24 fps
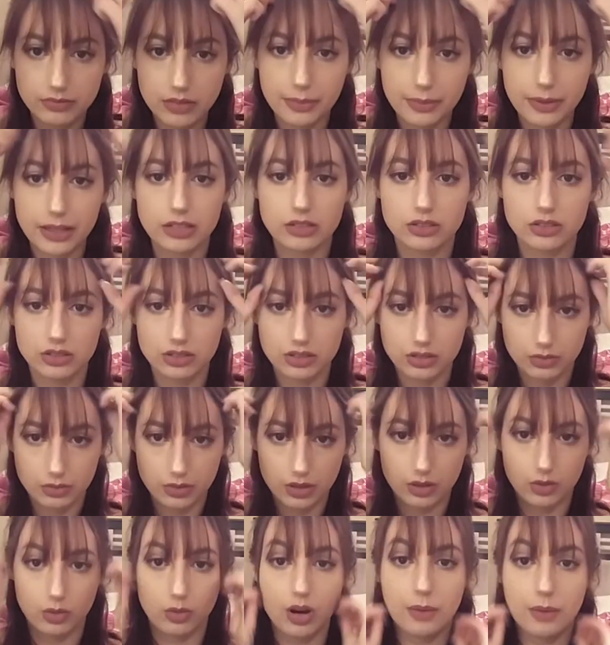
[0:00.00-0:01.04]
my bangs just don't
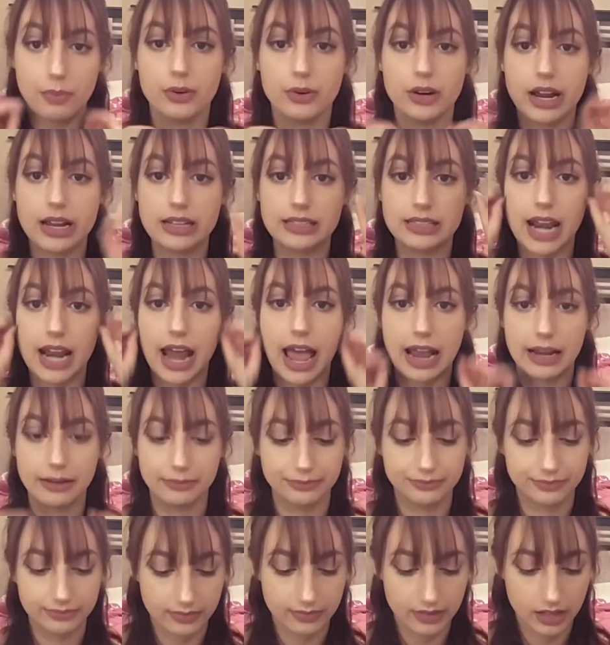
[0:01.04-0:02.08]
want to cooperate today.
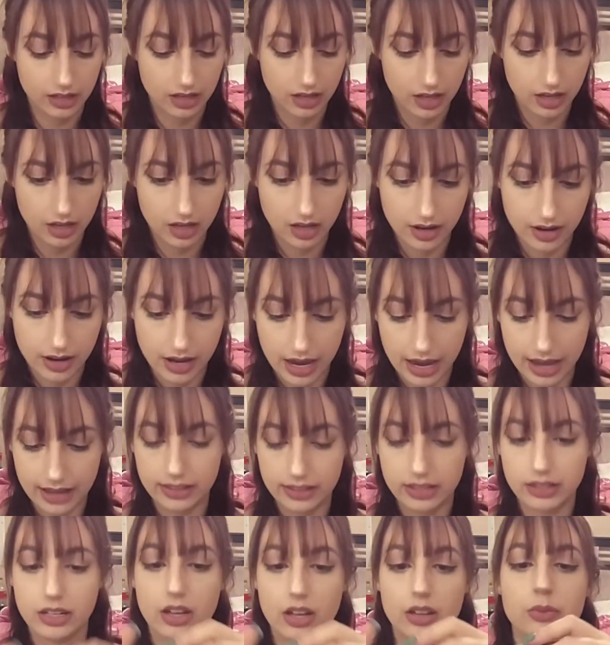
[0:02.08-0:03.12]
And
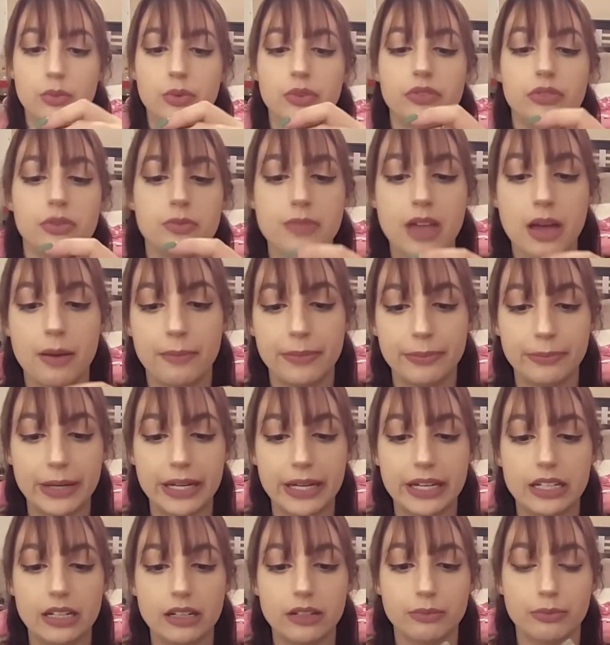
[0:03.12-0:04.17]
then the other one from that
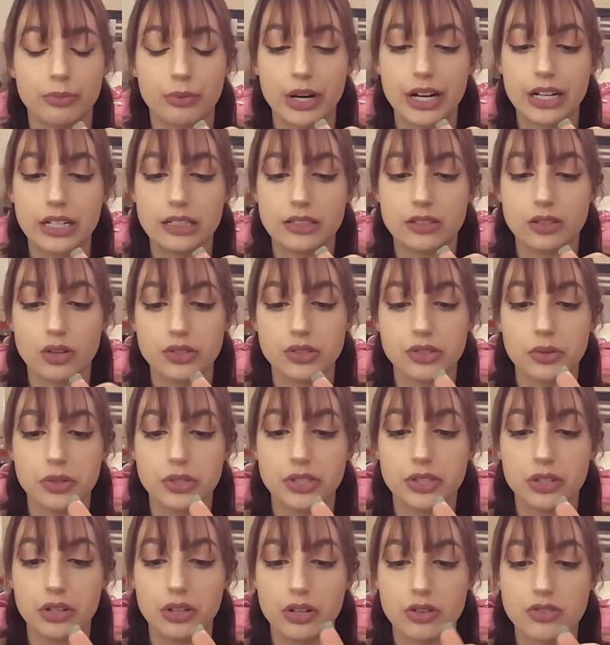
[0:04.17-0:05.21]
brand, it's also a
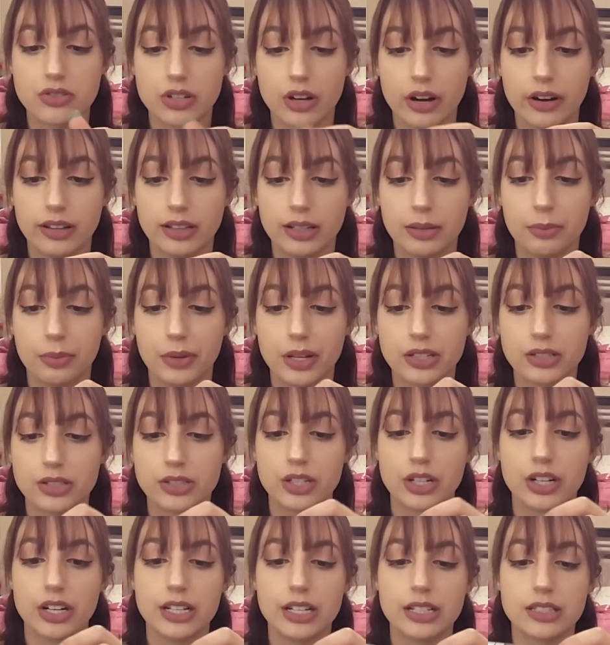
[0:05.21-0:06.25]
Studio Shine Lip
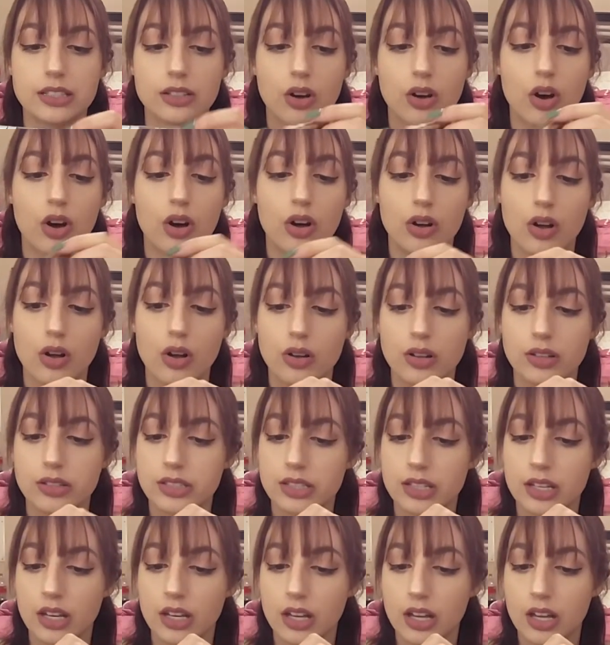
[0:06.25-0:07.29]
Luster, is called
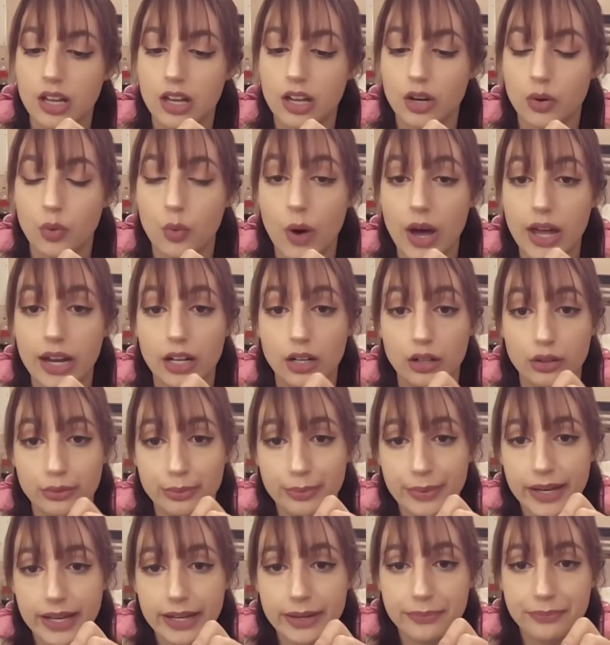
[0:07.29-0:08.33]

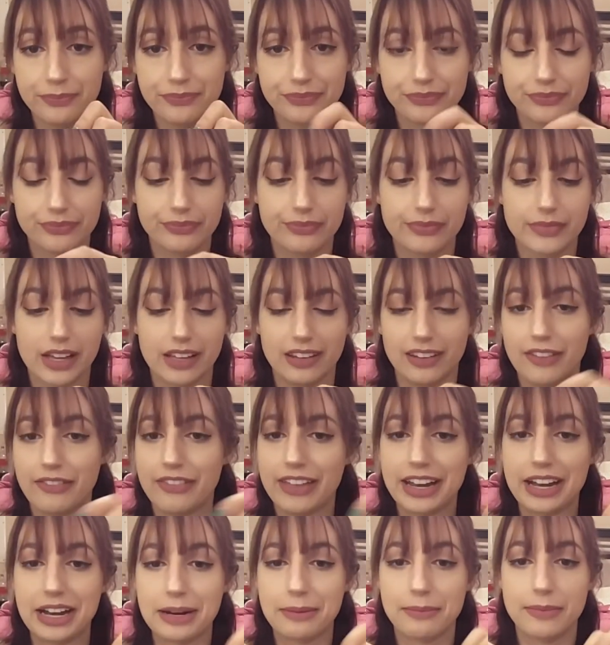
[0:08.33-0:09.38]
Guadalupe. I love
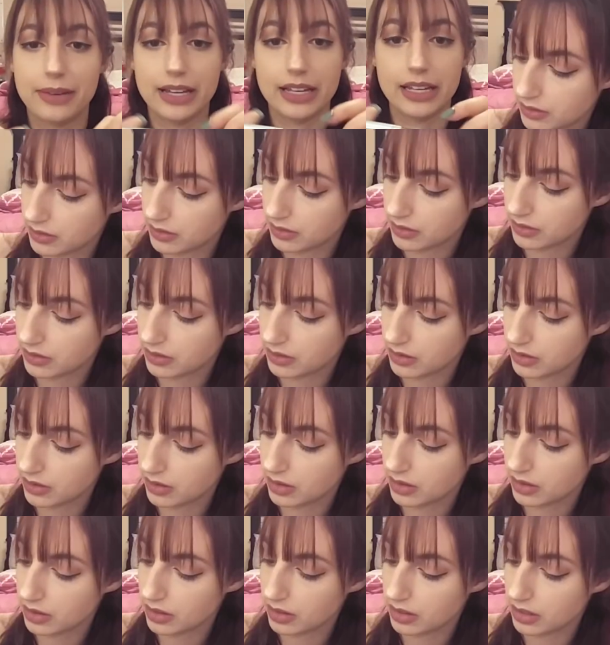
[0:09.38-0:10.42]
that name. It,
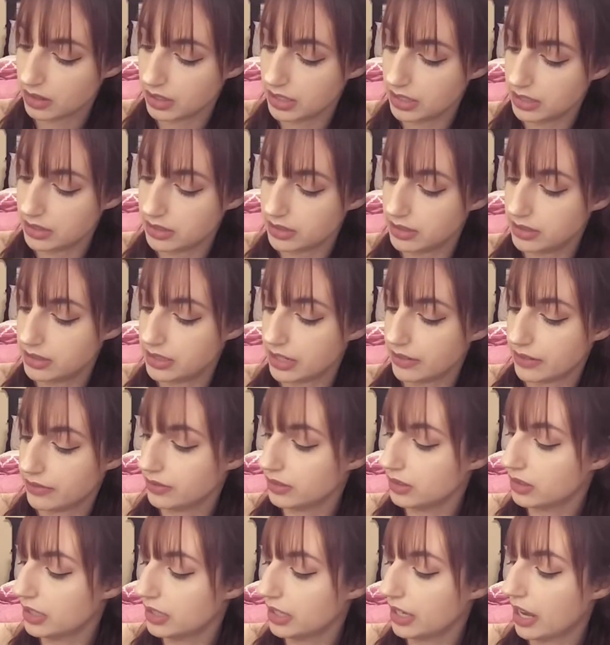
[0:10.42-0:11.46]
it's
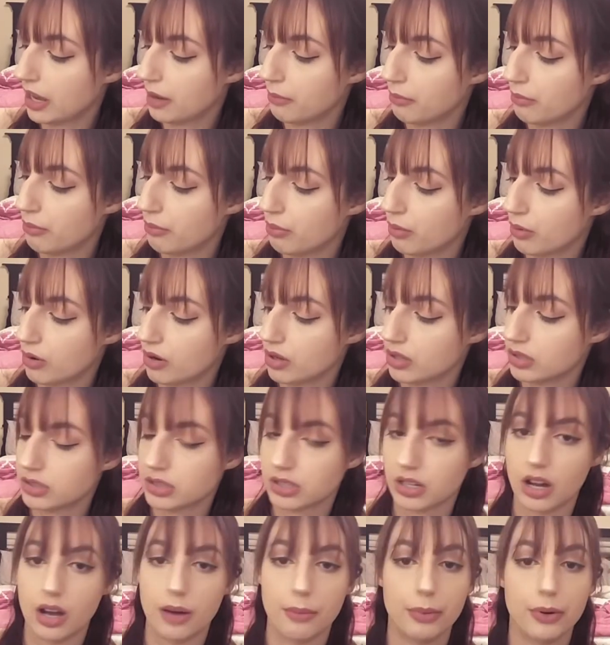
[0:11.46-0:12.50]
definitely a bronze
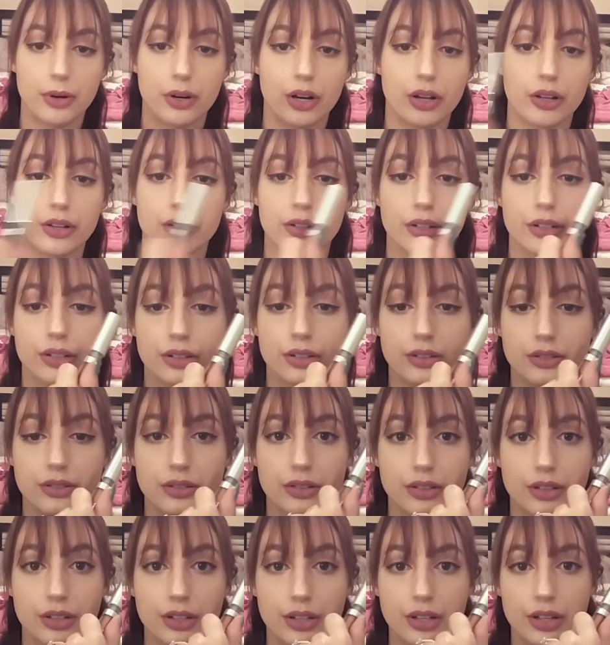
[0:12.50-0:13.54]
copper color.
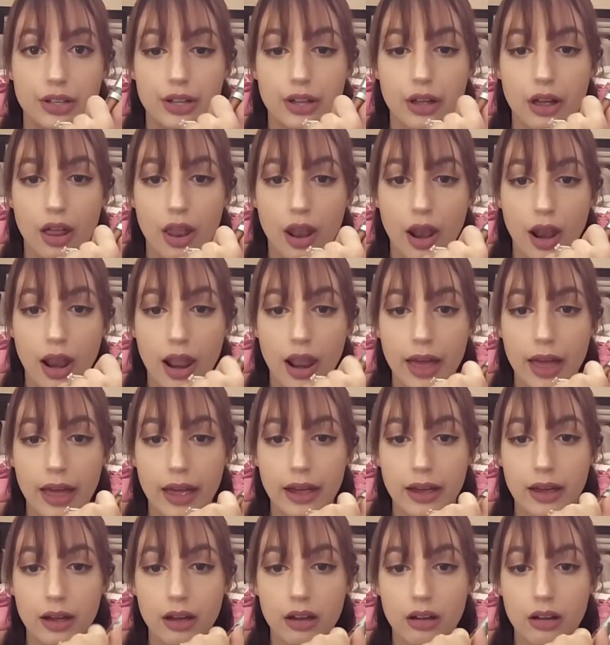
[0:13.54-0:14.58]
Like,